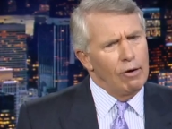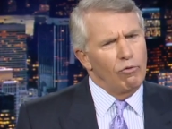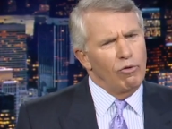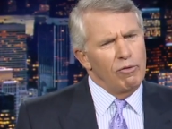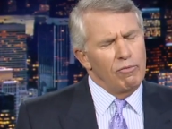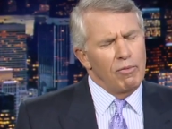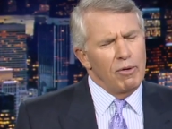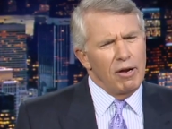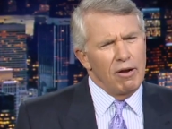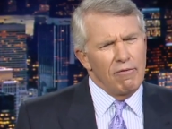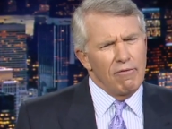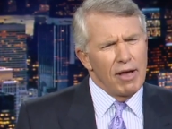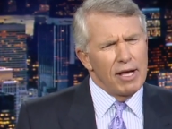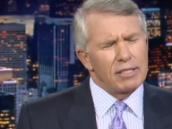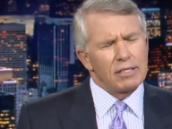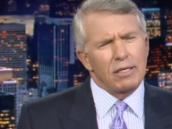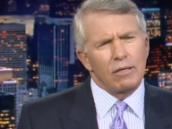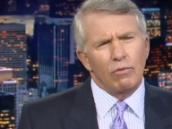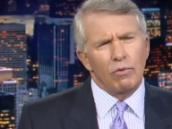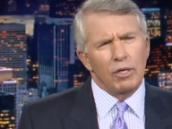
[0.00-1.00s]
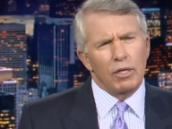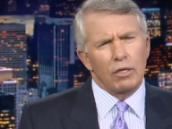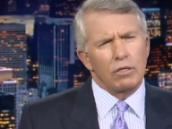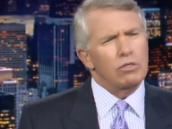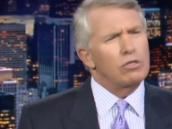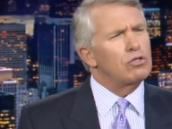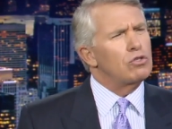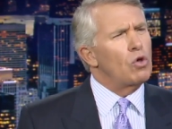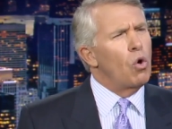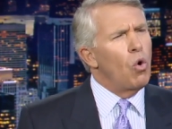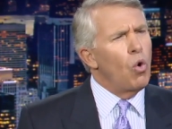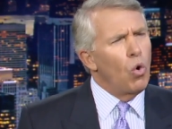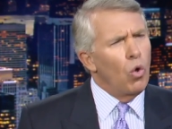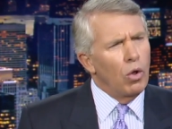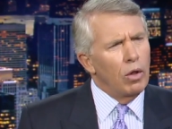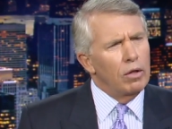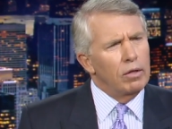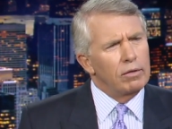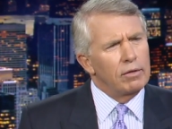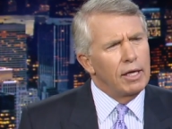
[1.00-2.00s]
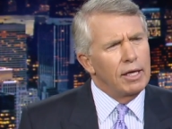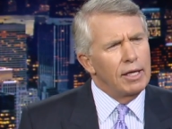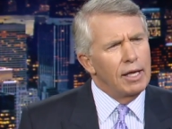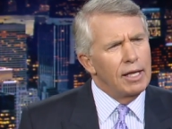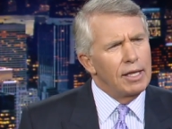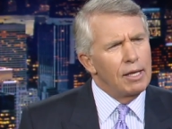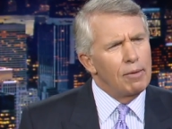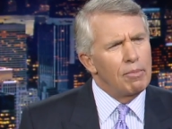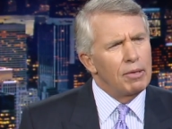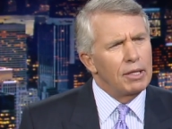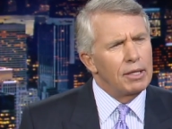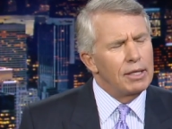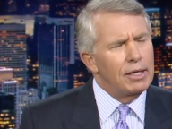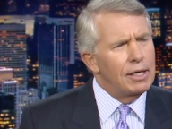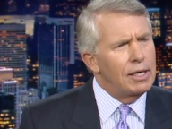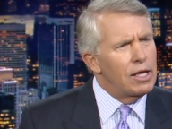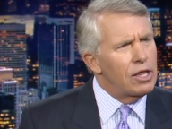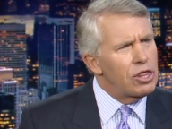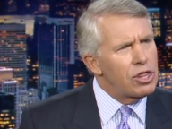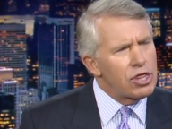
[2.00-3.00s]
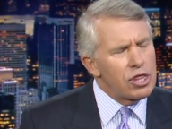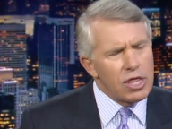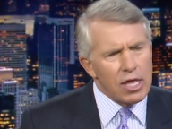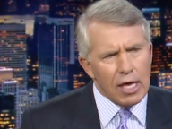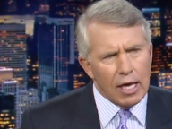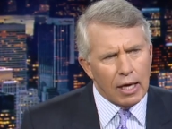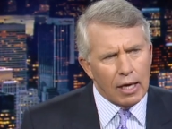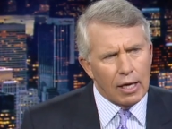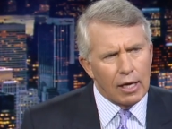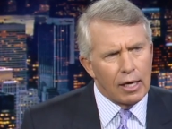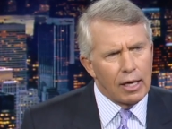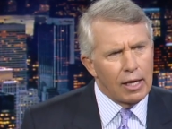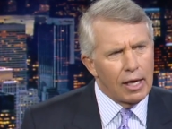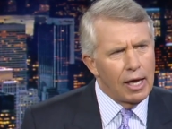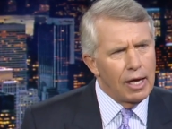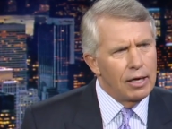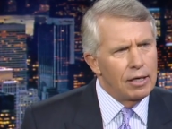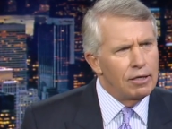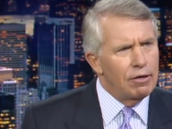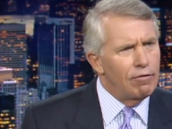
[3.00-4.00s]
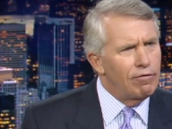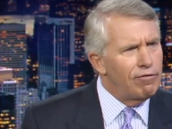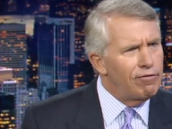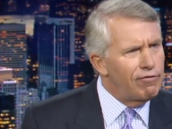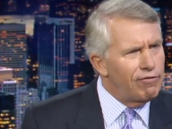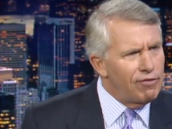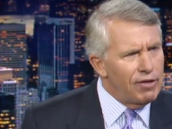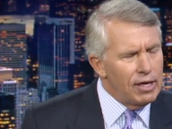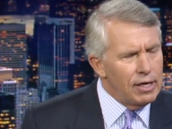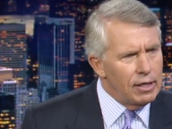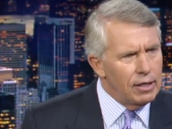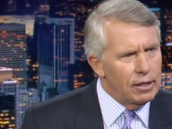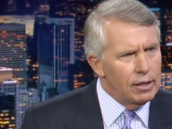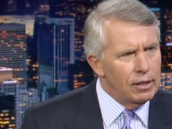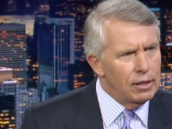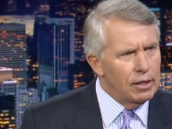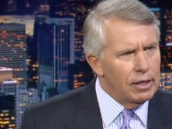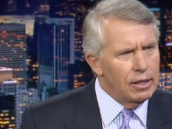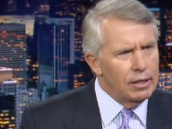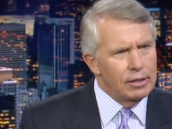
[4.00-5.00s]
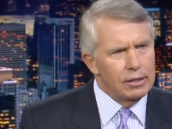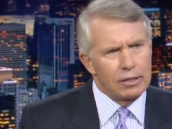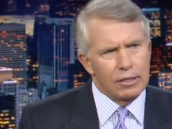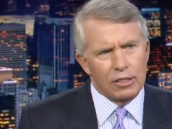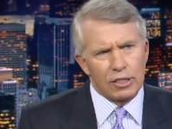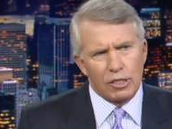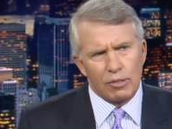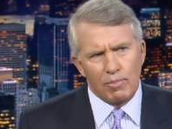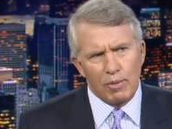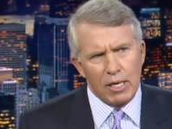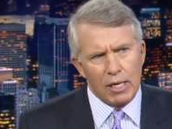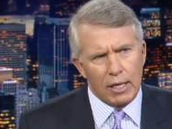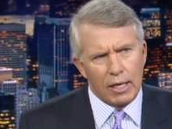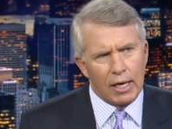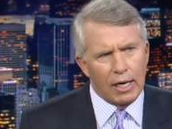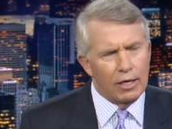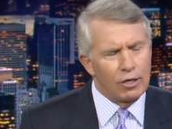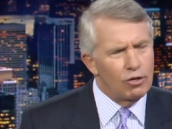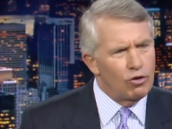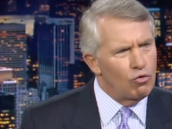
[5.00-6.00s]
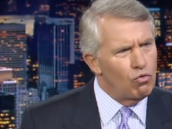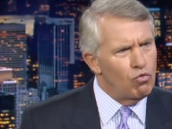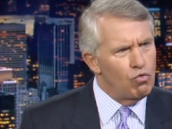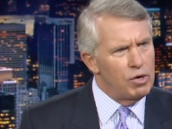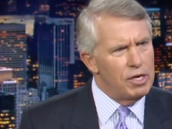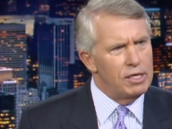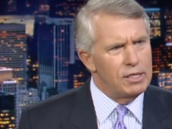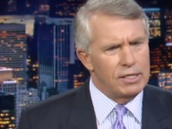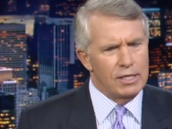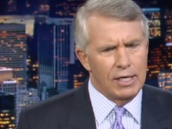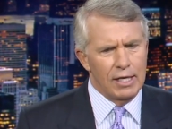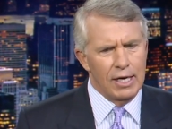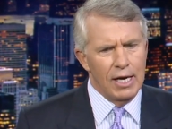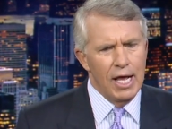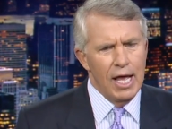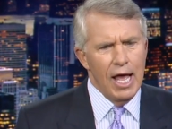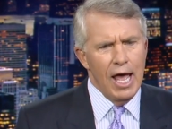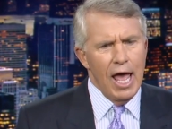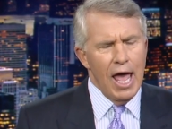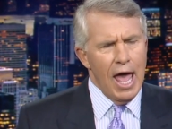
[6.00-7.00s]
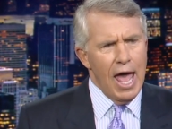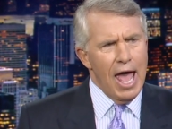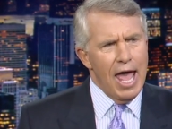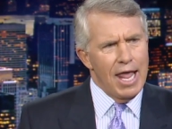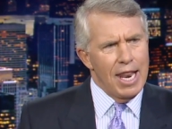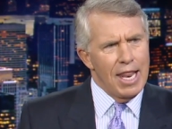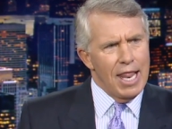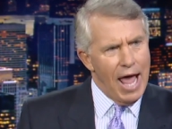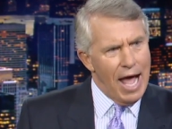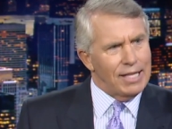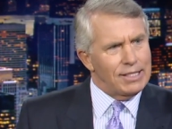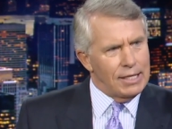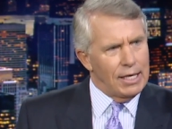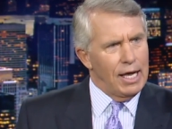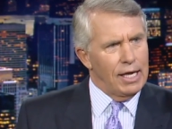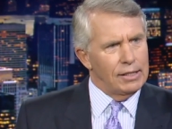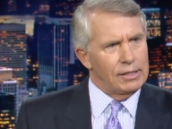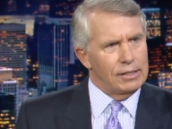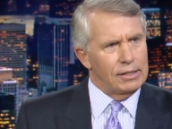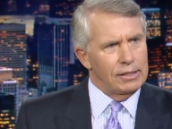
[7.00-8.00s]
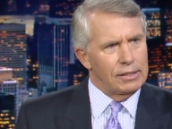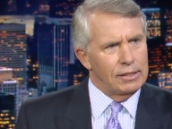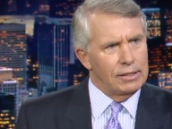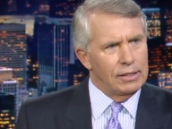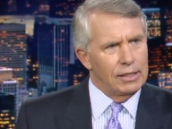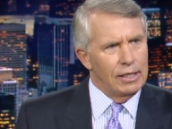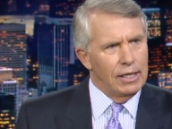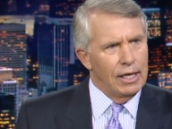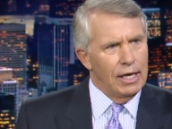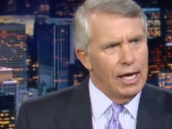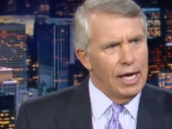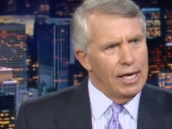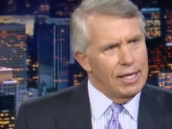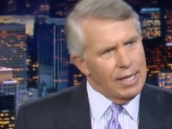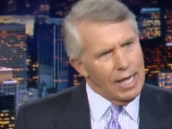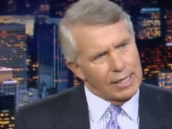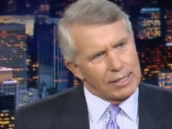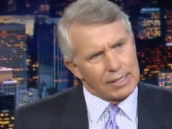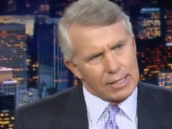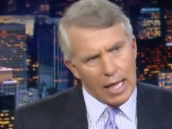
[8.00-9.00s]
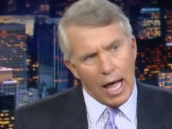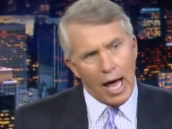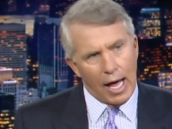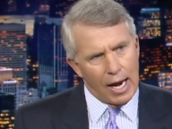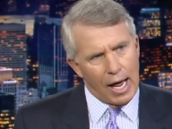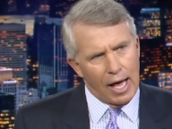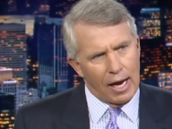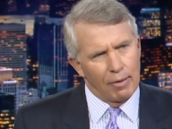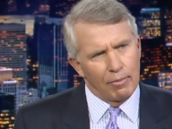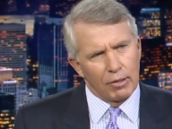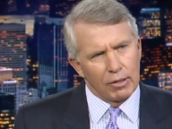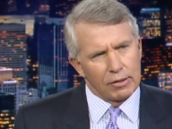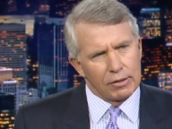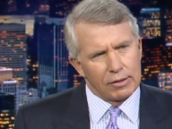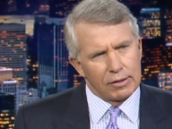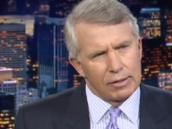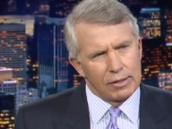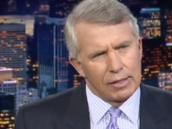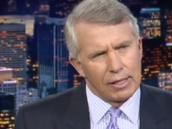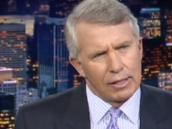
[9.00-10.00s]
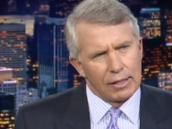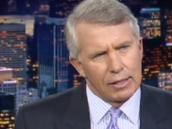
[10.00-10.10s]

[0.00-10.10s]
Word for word: we've been invested with a soul and the ability to think and to feel and to speak and to reason. And that's us, and that's not animals.